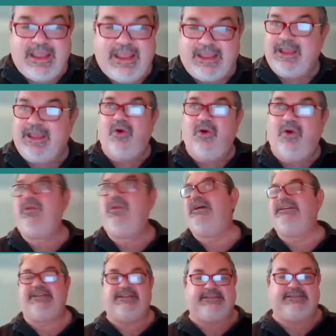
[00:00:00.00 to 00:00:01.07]
always
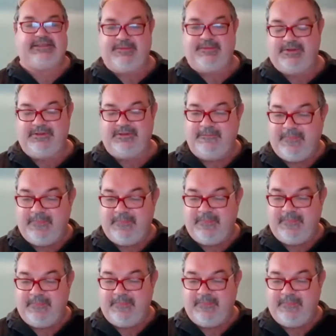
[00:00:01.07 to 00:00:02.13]
unstable.
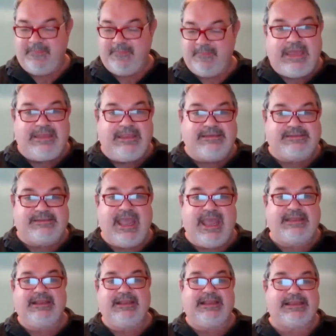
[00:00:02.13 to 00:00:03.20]
And instead, in
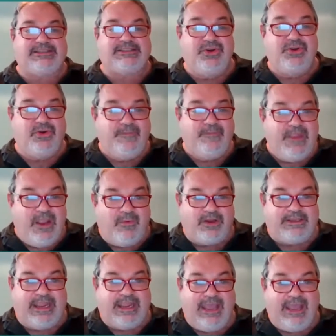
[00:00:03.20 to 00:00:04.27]
class 2, what I
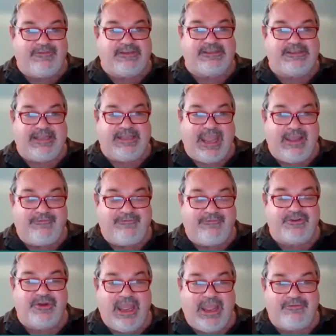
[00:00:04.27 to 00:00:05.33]
have is that I have
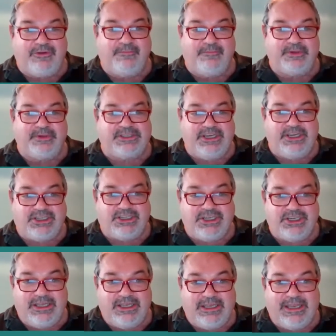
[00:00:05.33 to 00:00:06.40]
to
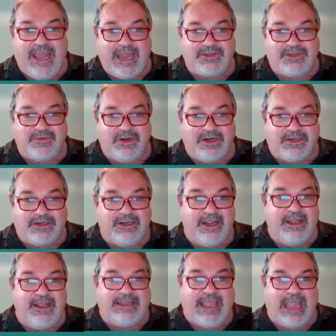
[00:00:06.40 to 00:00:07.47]
position the network
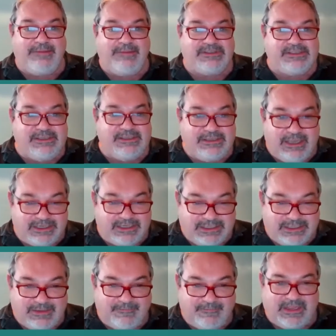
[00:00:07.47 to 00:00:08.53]
times
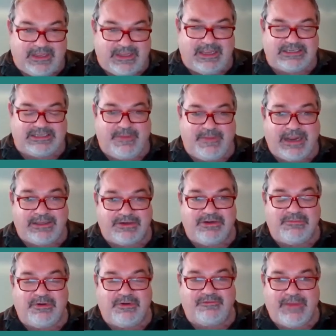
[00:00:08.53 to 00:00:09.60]
the spectrum
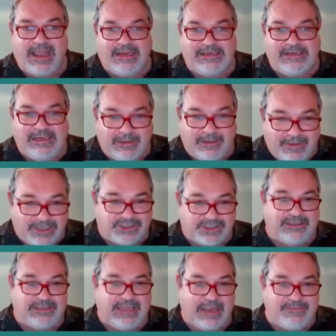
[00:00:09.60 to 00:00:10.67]
of my
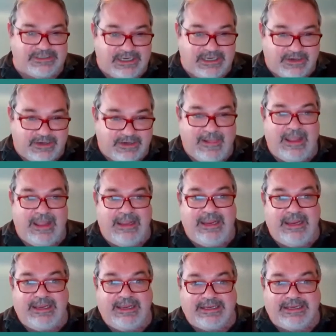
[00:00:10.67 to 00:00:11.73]
Laplacian times sigma
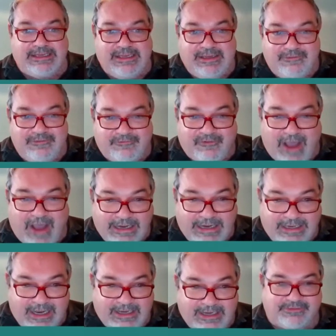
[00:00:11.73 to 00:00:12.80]
in a
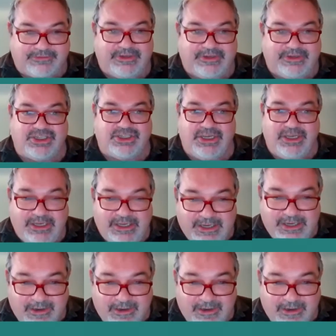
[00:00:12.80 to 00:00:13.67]
finite region here,